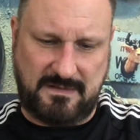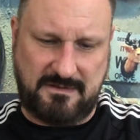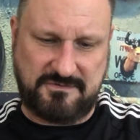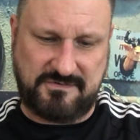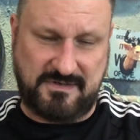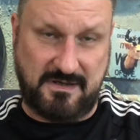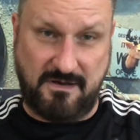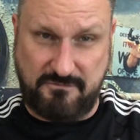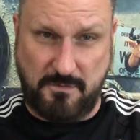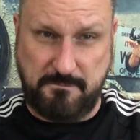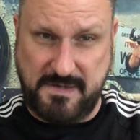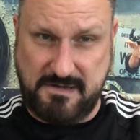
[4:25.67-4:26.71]
As I say, I've
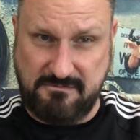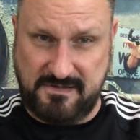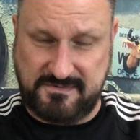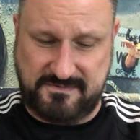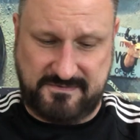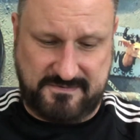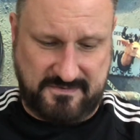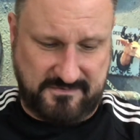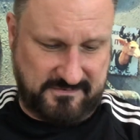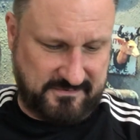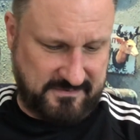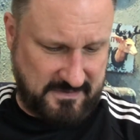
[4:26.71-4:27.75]
got big wrists,
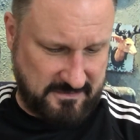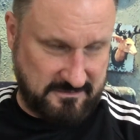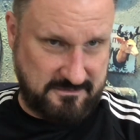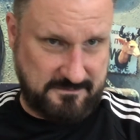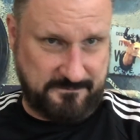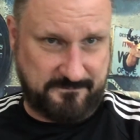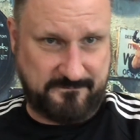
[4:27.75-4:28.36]
so